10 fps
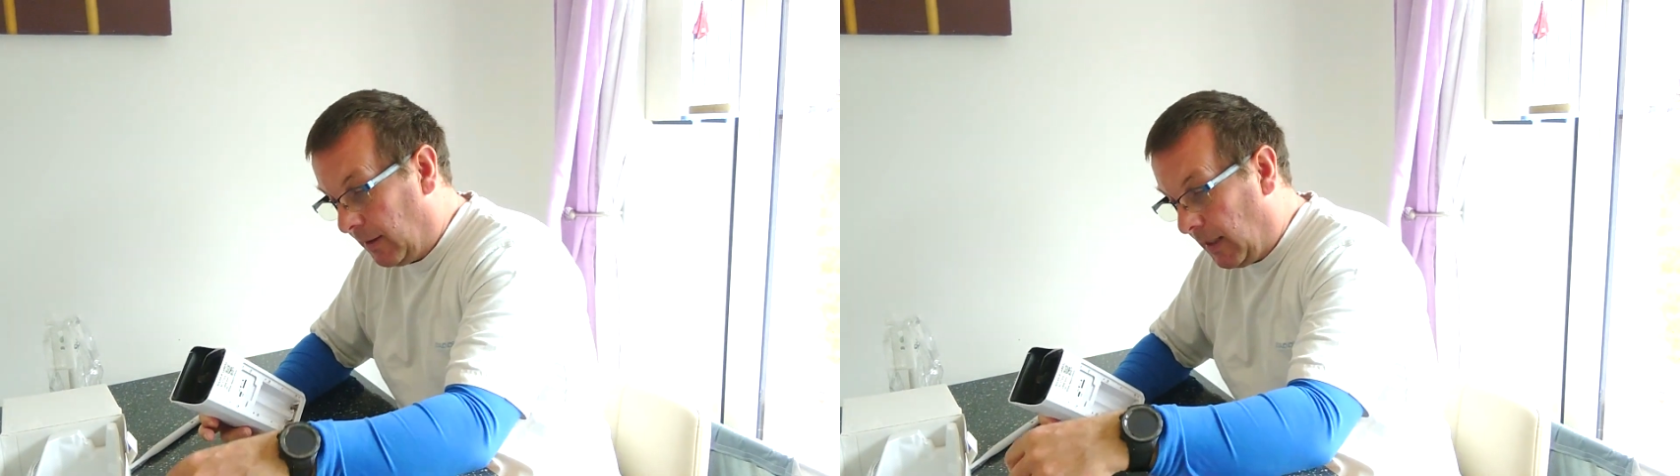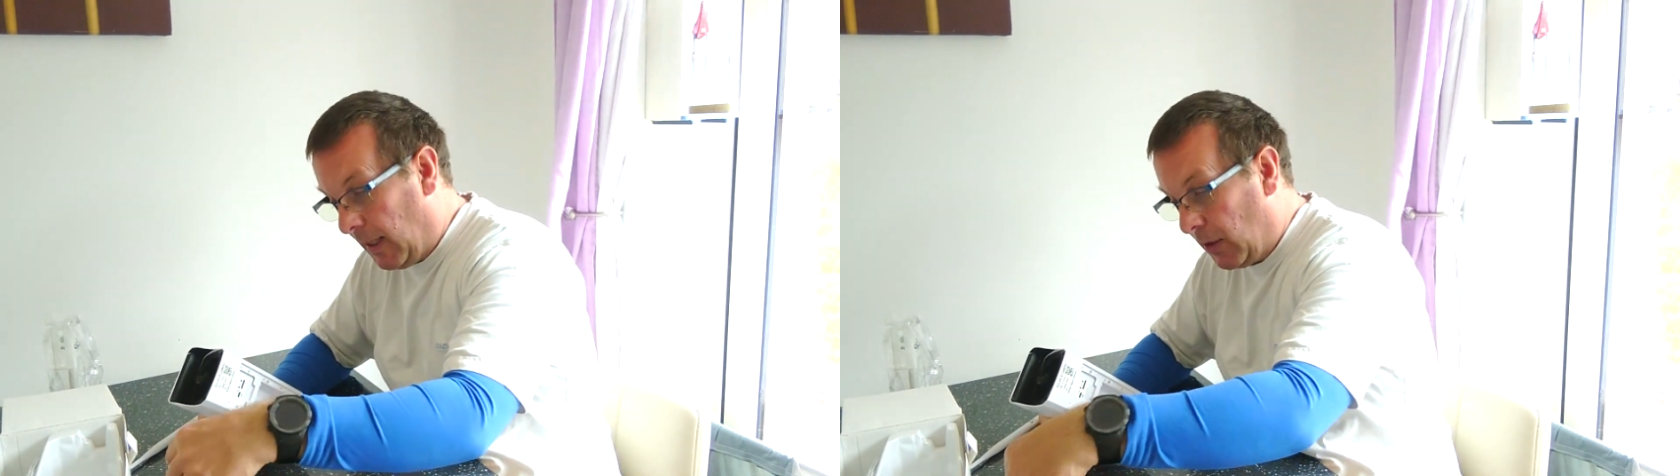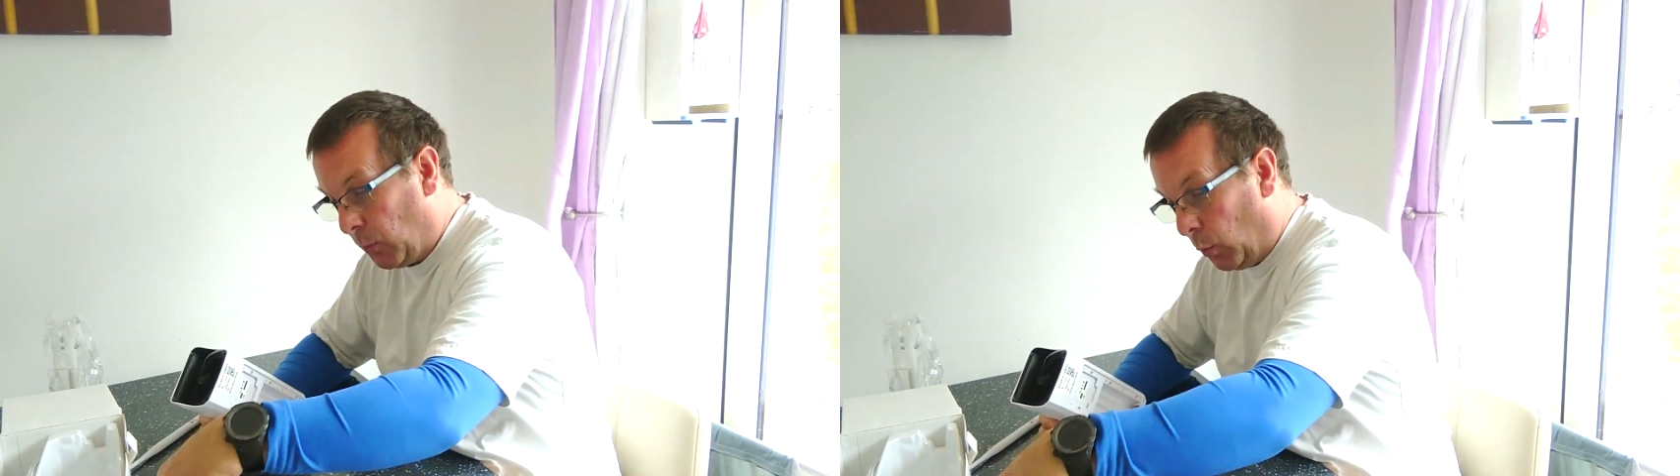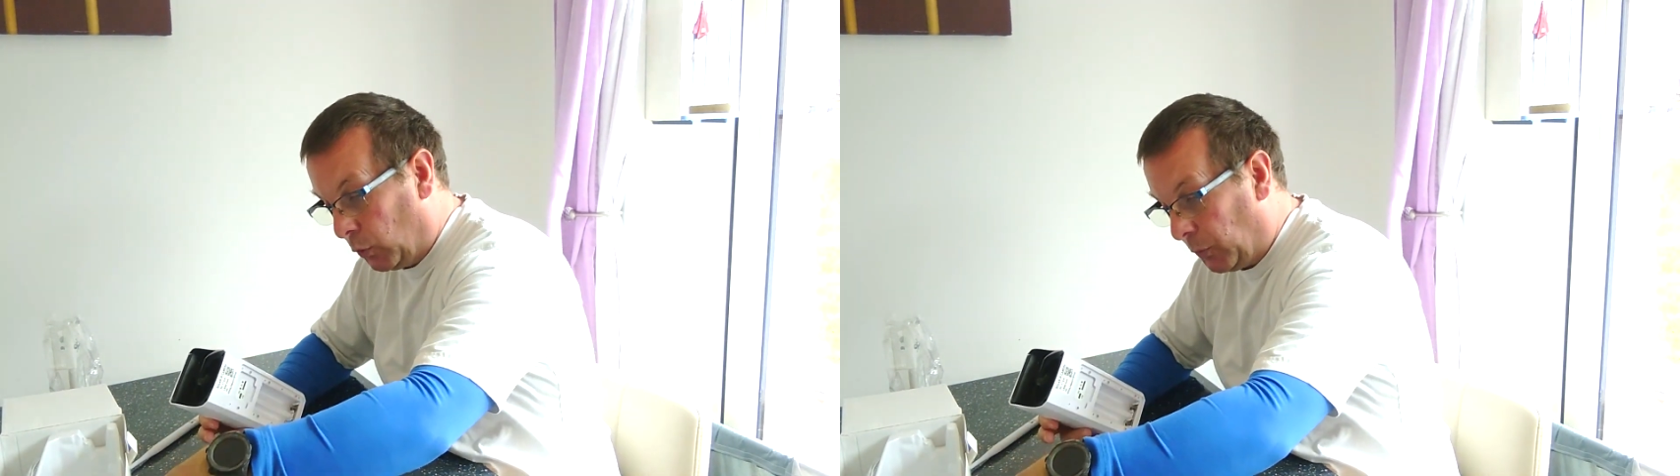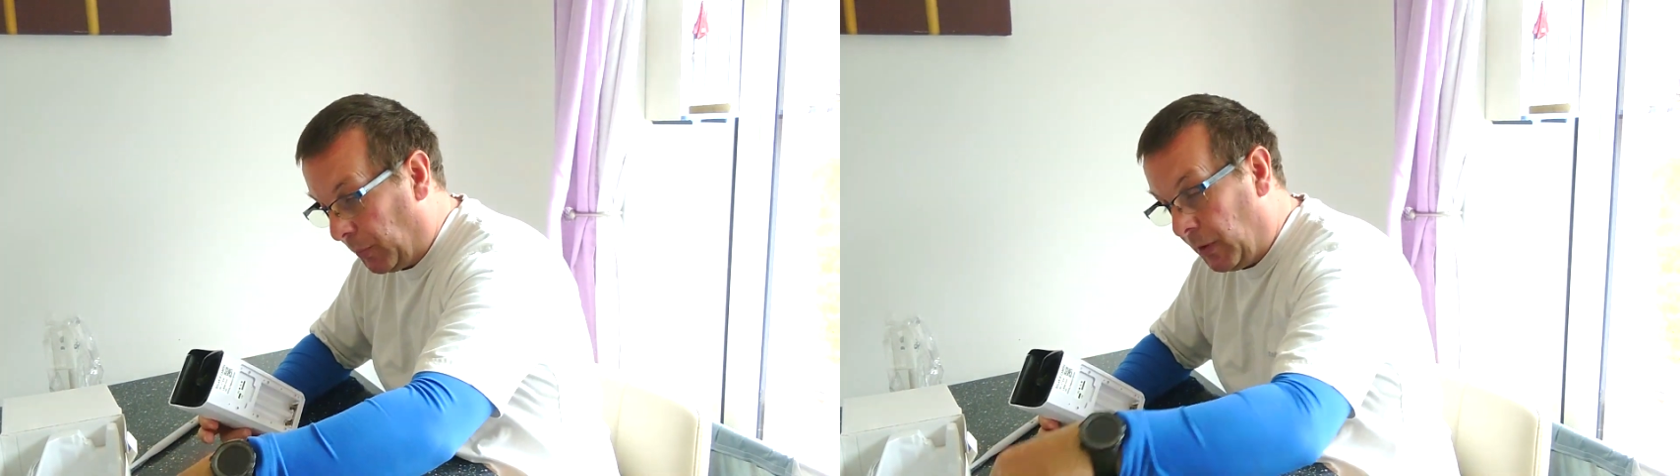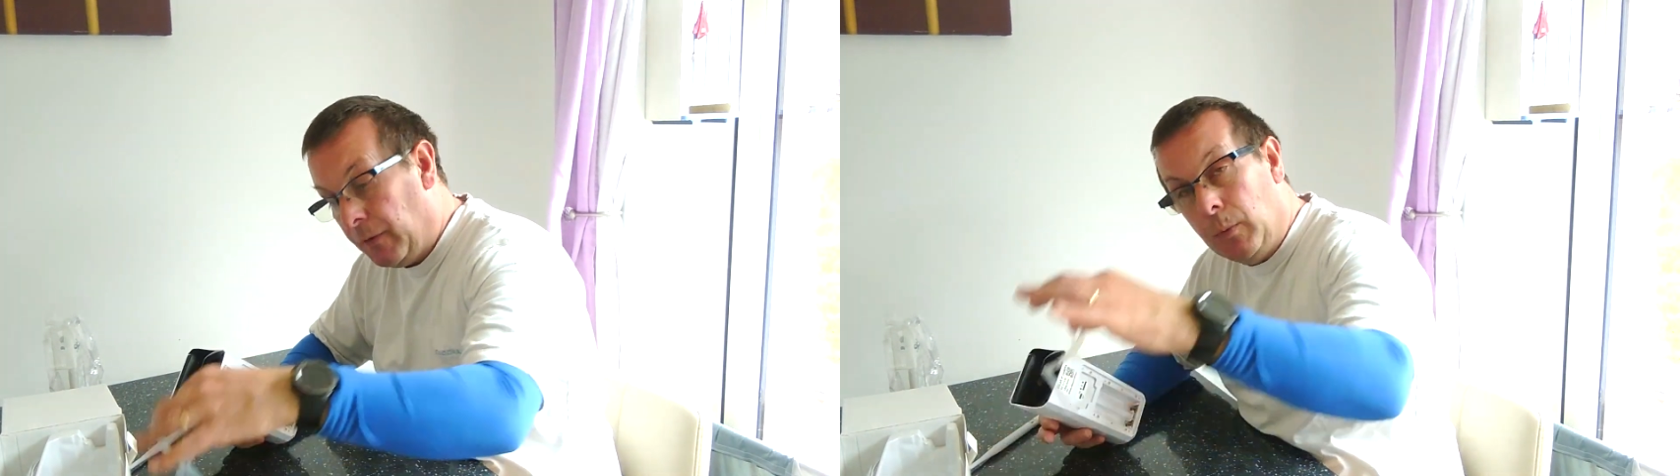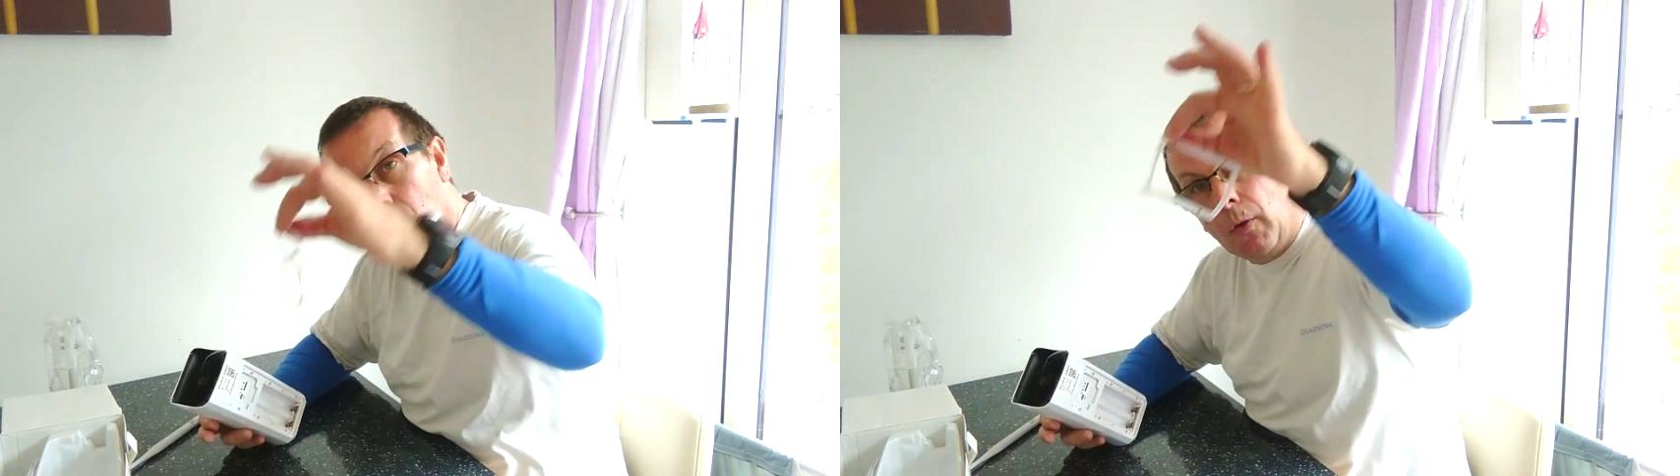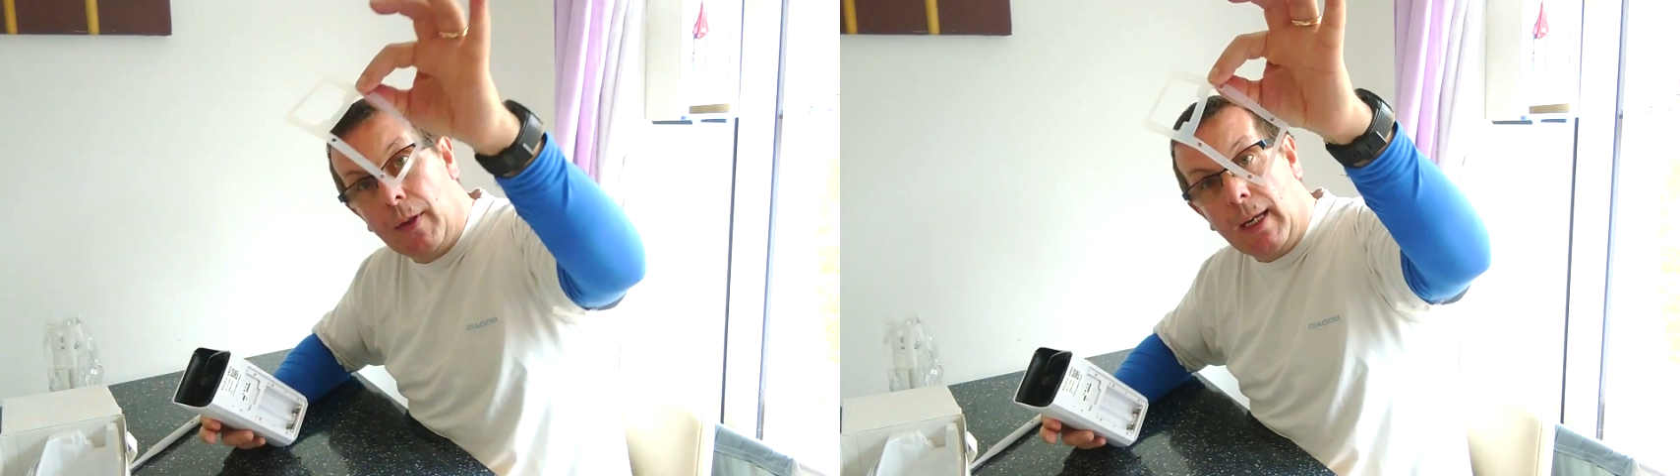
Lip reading: Okay, it's waterproof. We've got